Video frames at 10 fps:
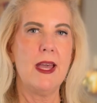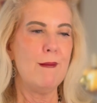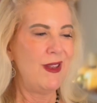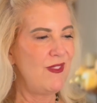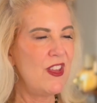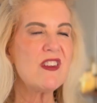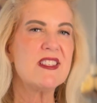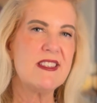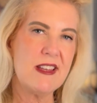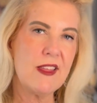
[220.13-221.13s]
But if there
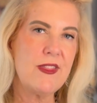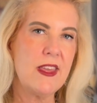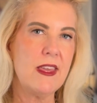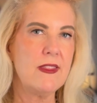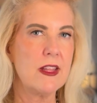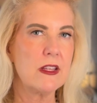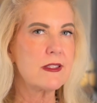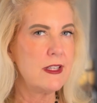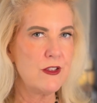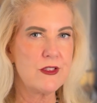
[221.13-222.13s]
is nothing that looks
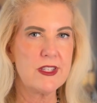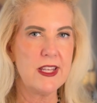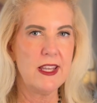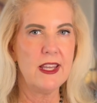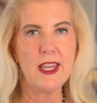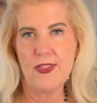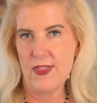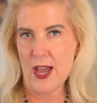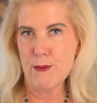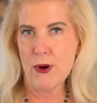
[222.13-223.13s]
interesting in
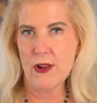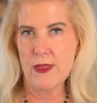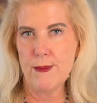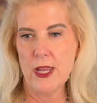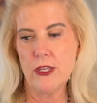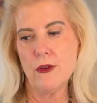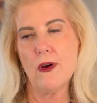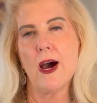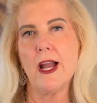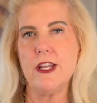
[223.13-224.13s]
that part of the menu,
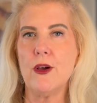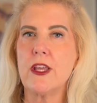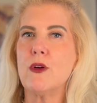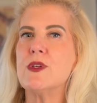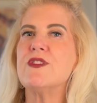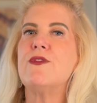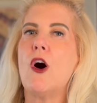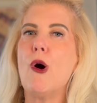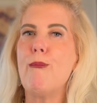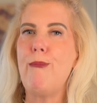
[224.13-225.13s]
I know I can always
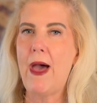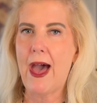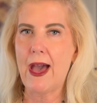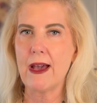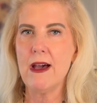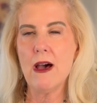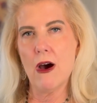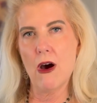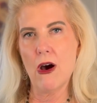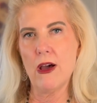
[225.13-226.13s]
fall back
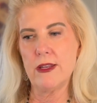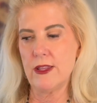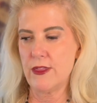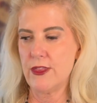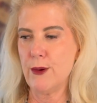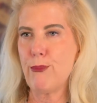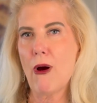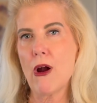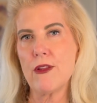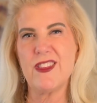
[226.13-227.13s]
on the
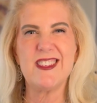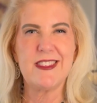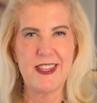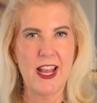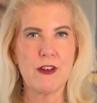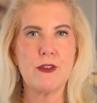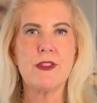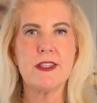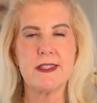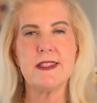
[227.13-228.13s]
part that's standard,
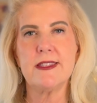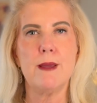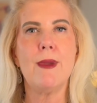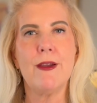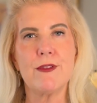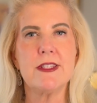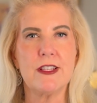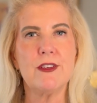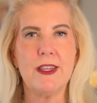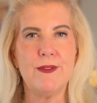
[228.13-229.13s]
that's the same every
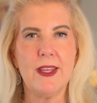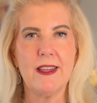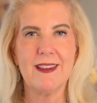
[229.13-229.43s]
single evening.